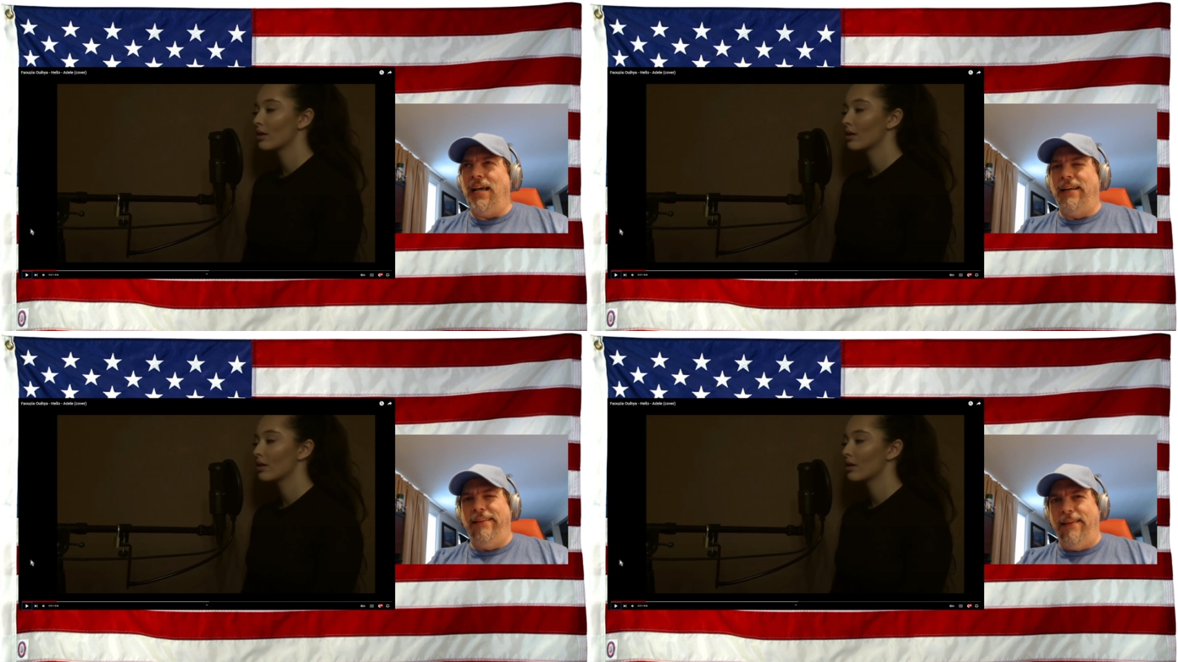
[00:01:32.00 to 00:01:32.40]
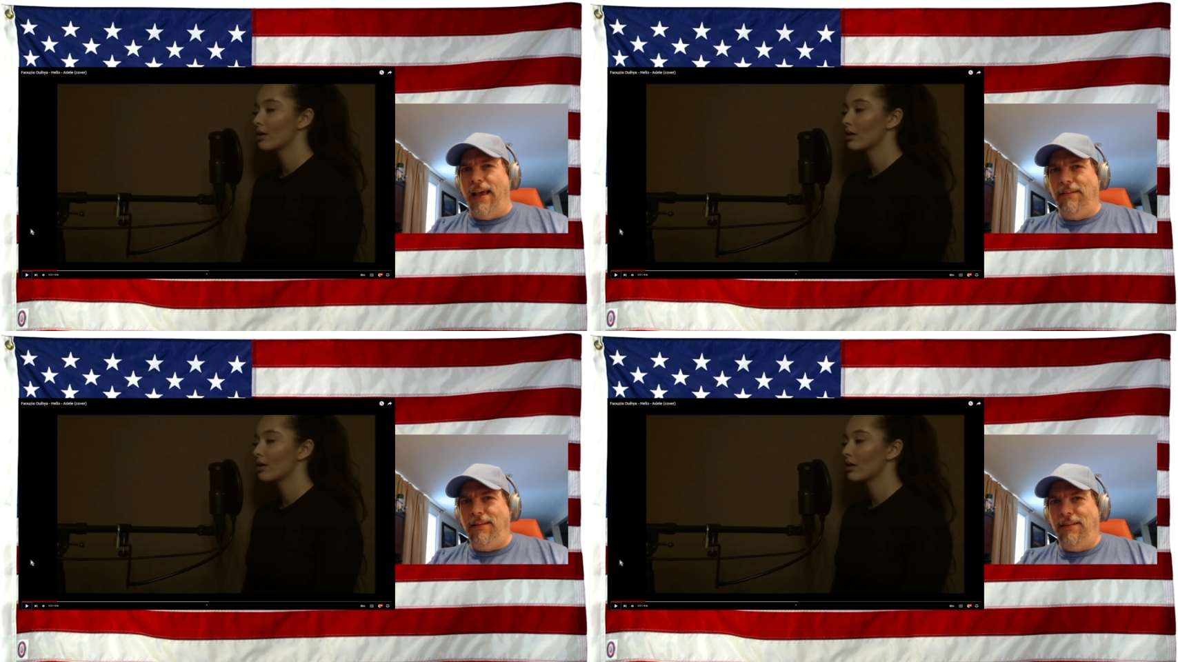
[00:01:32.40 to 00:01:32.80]
Speaker 1: like
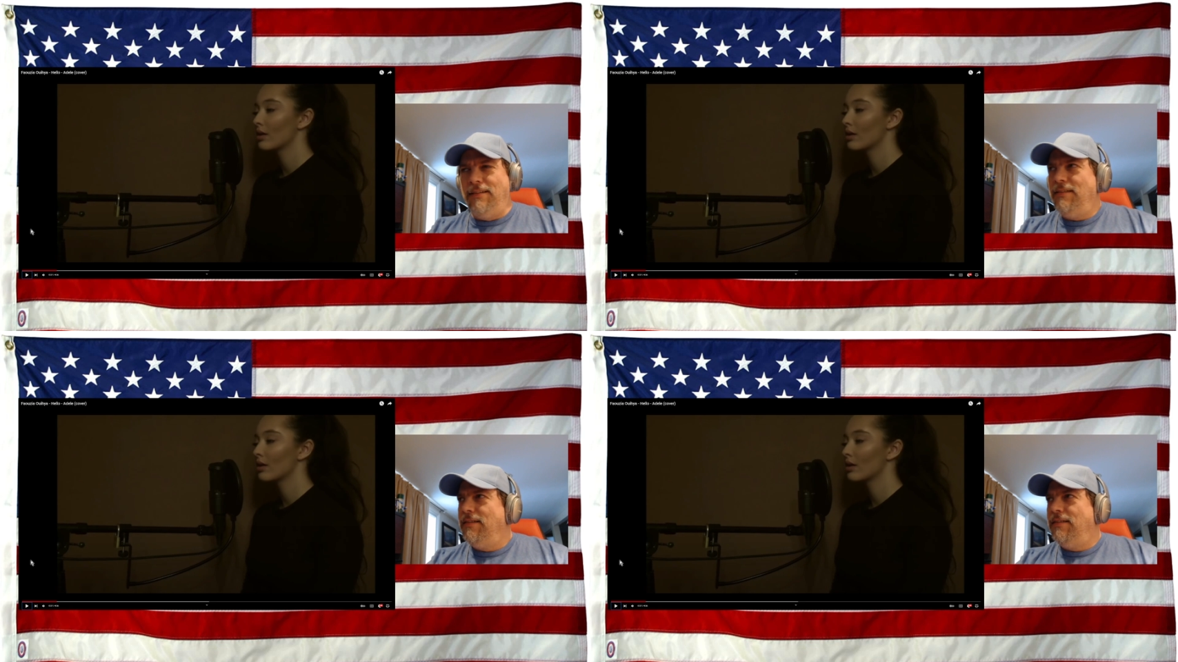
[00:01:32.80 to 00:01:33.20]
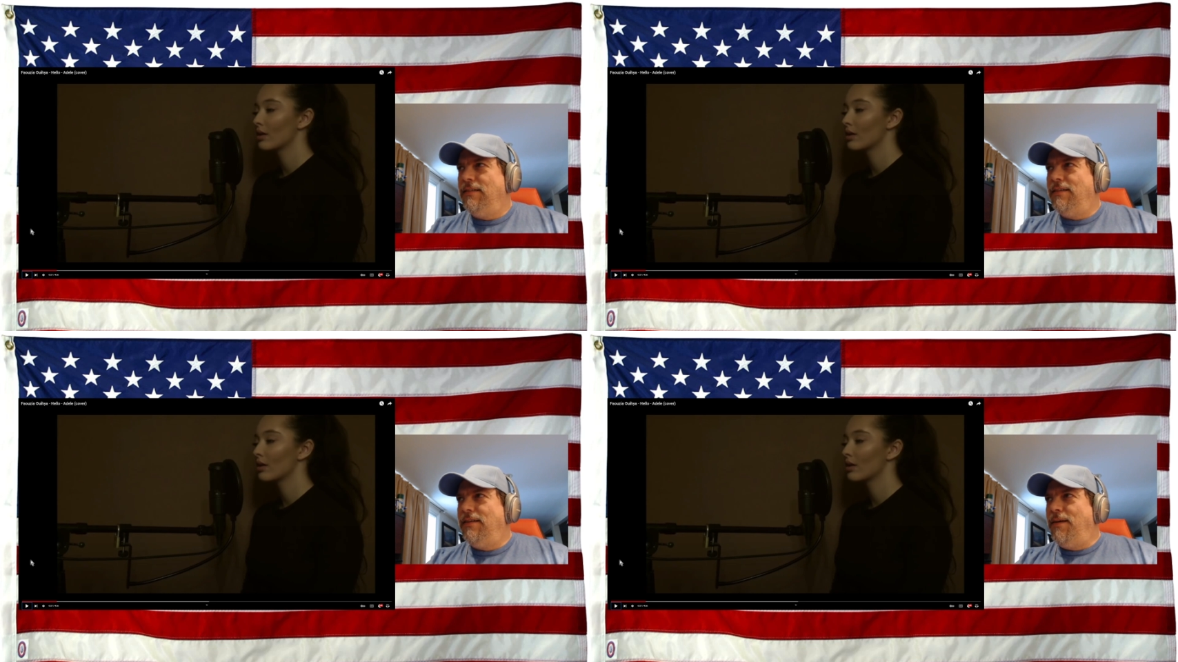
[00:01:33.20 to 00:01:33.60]
Adele?
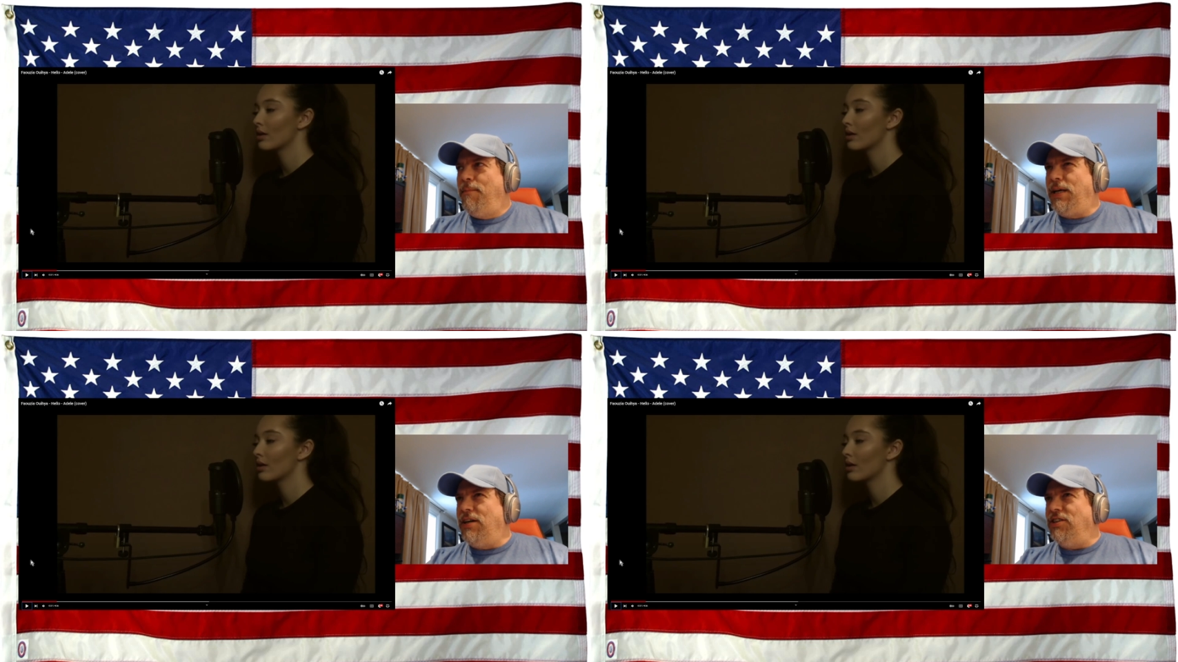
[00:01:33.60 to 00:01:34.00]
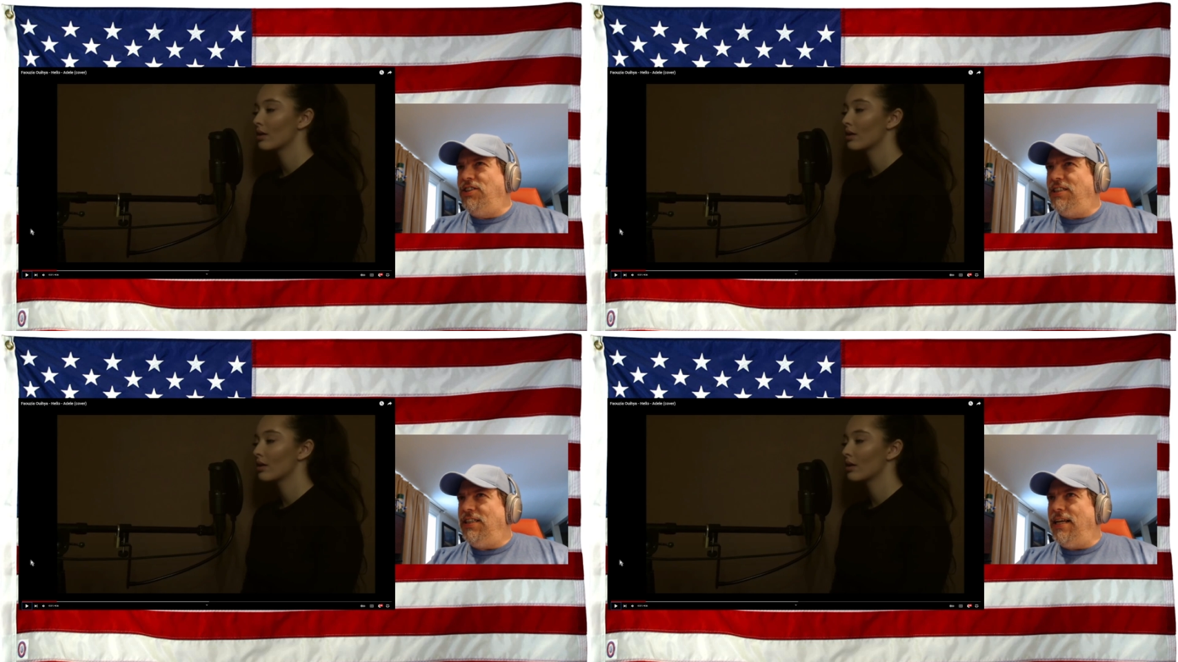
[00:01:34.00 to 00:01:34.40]
Because
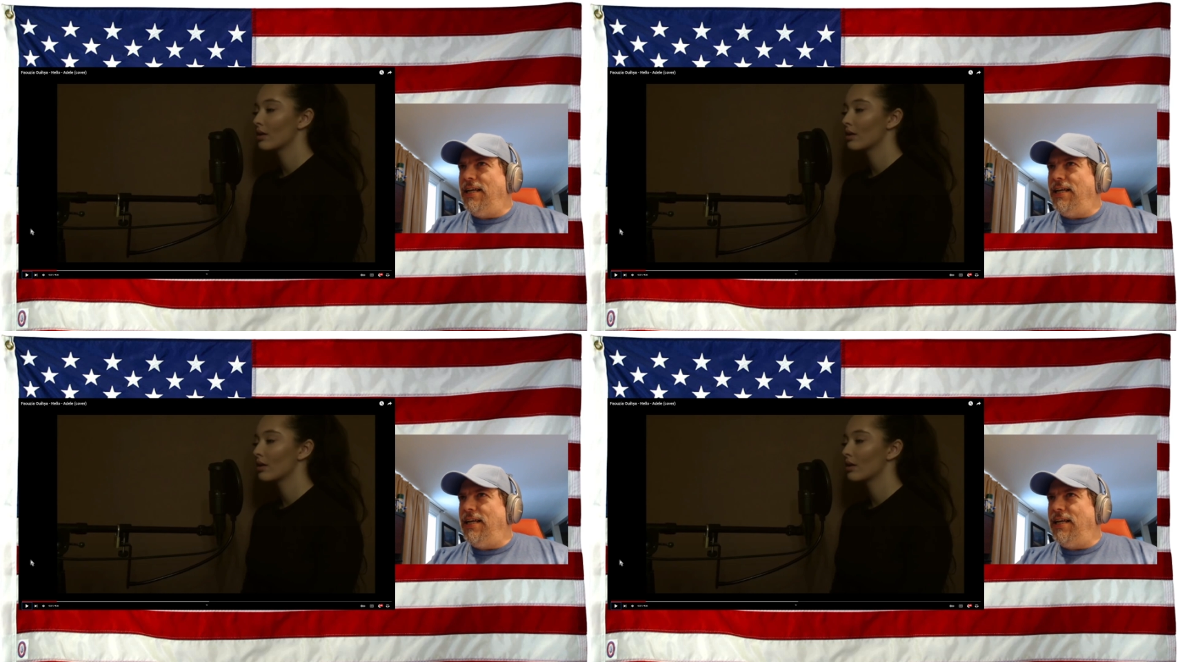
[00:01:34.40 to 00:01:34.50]
she,